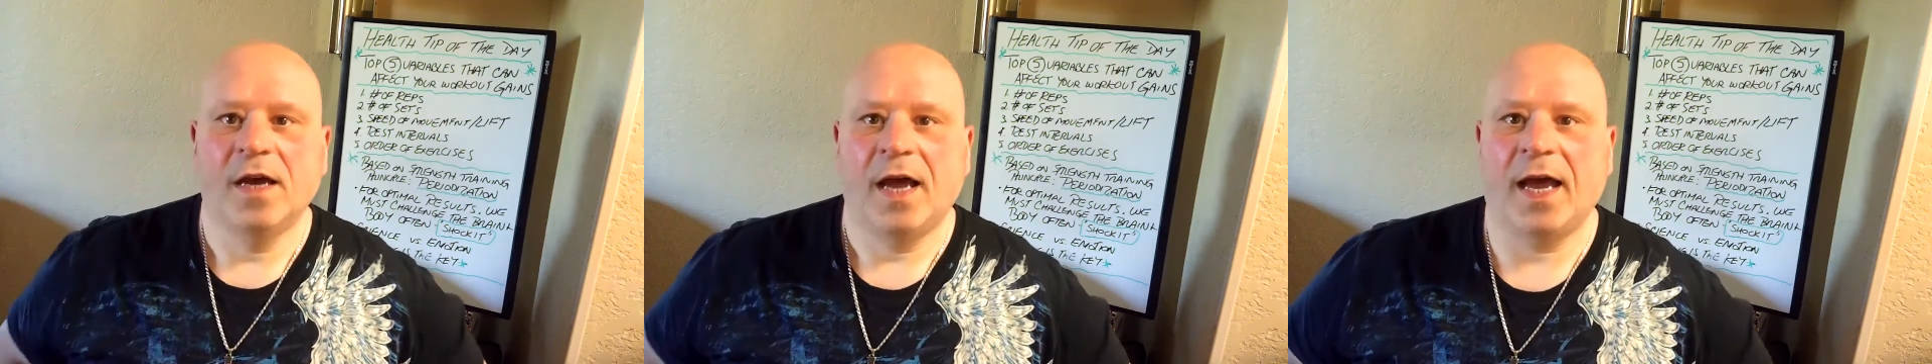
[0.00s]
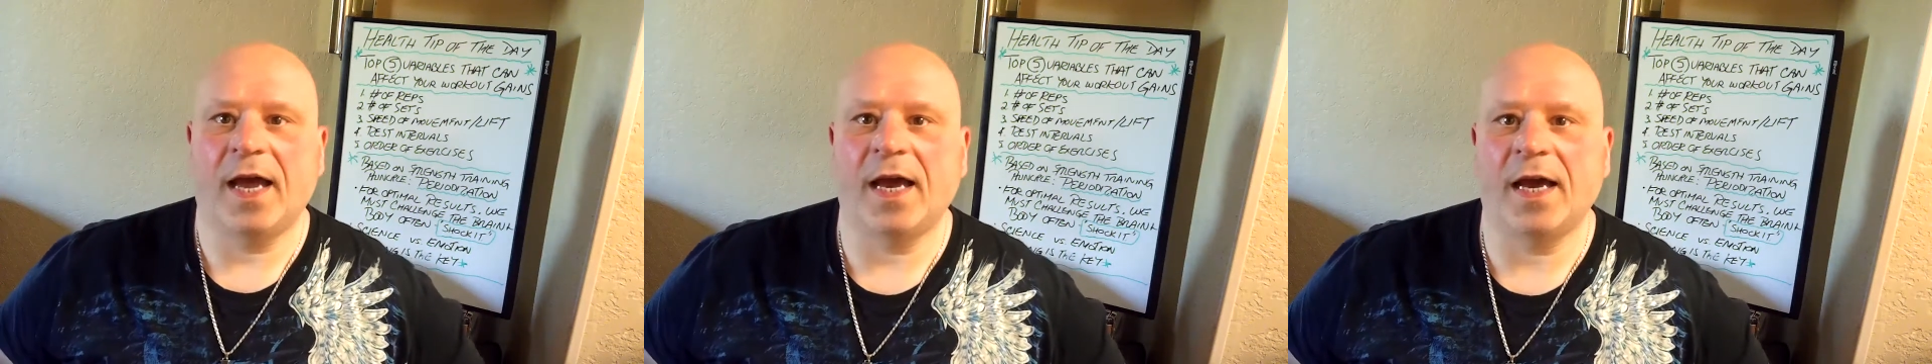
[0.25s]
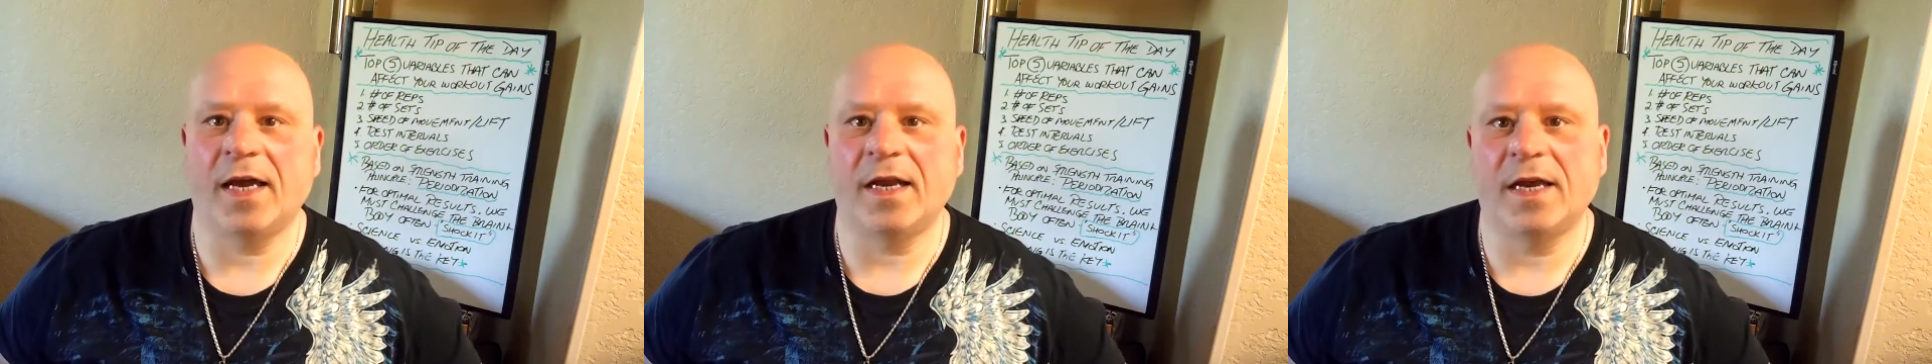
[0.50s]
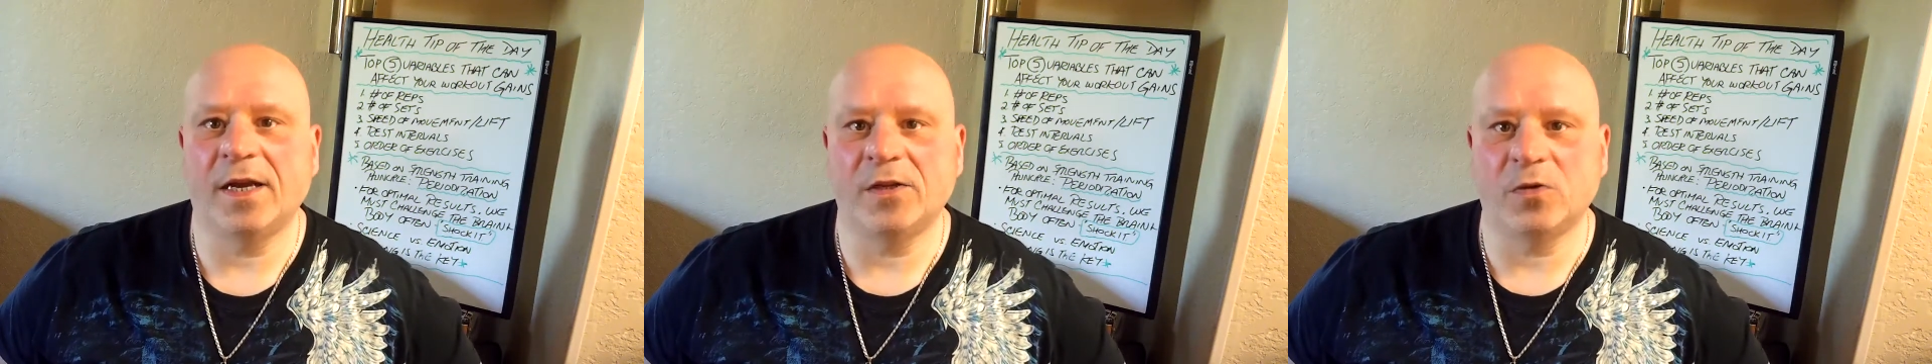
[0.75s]
and
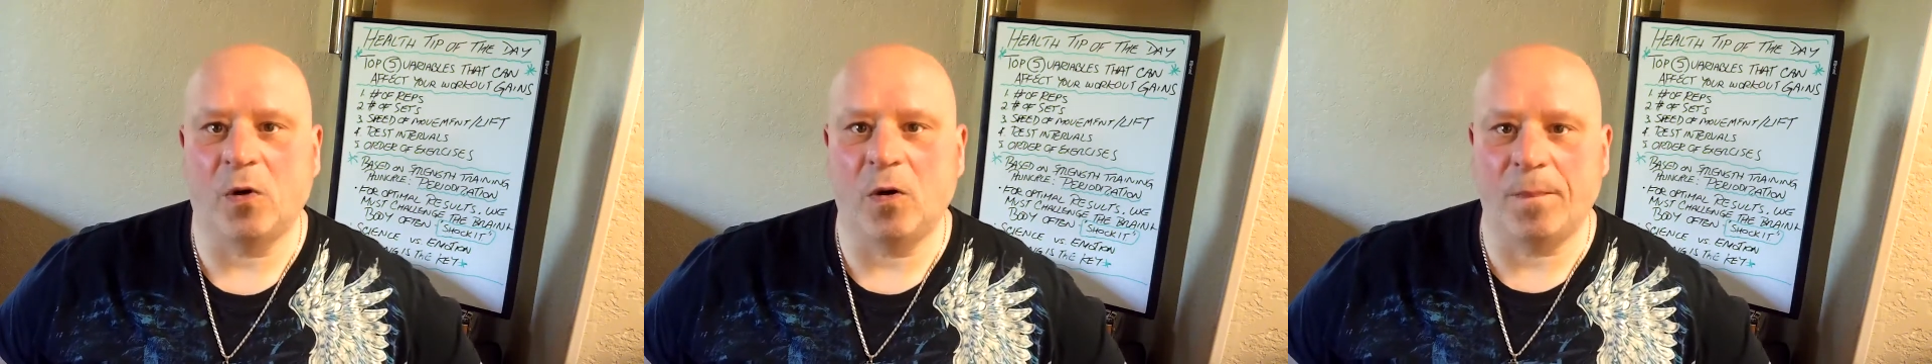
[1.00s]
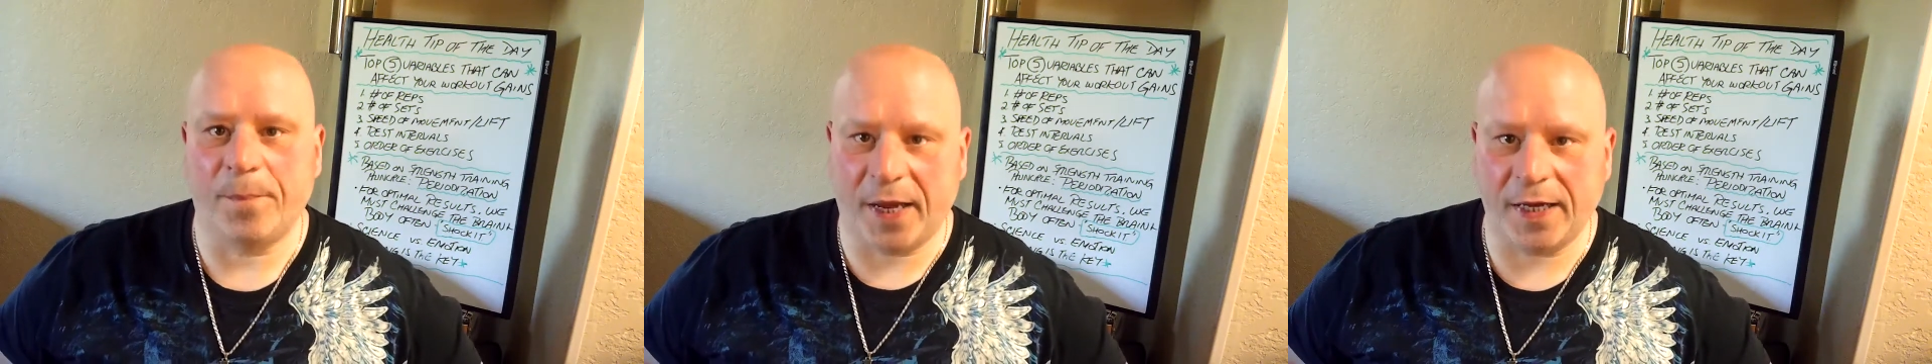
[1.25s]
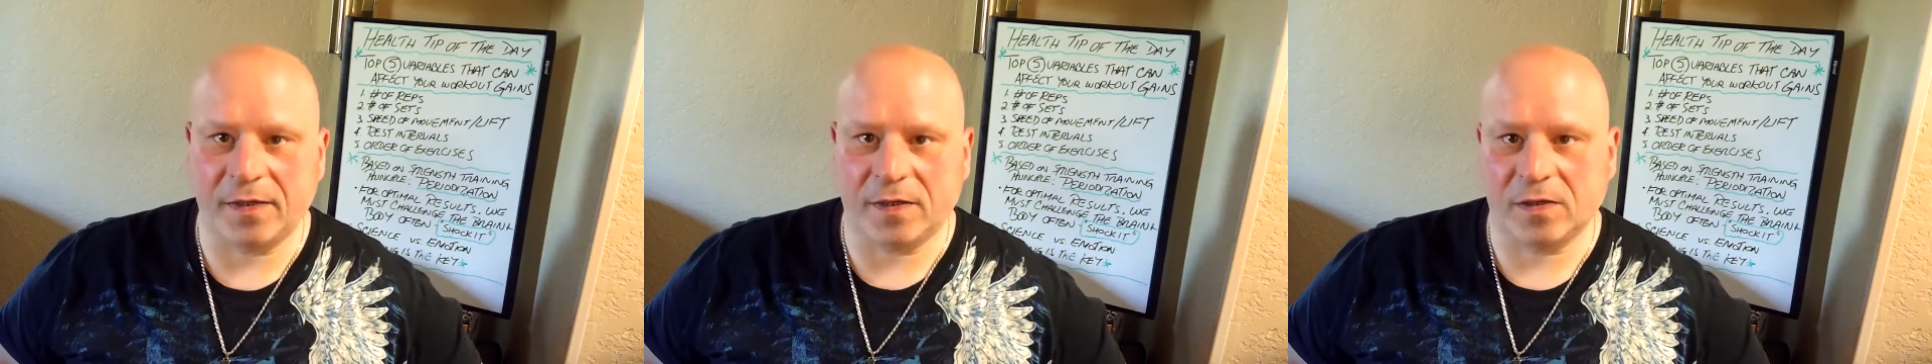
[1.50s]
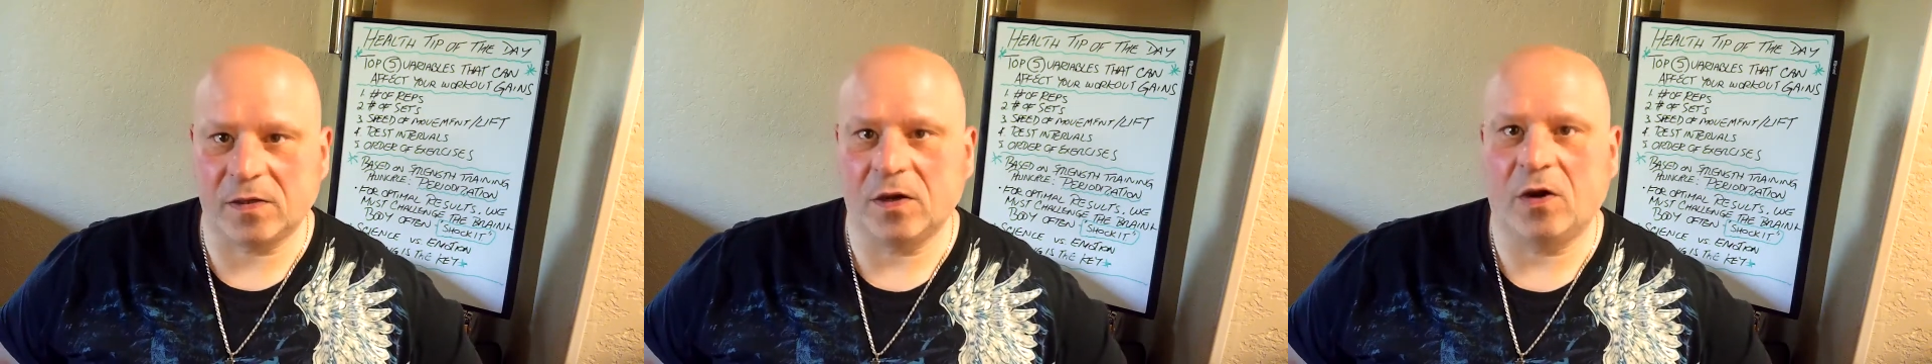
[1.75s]
it is all based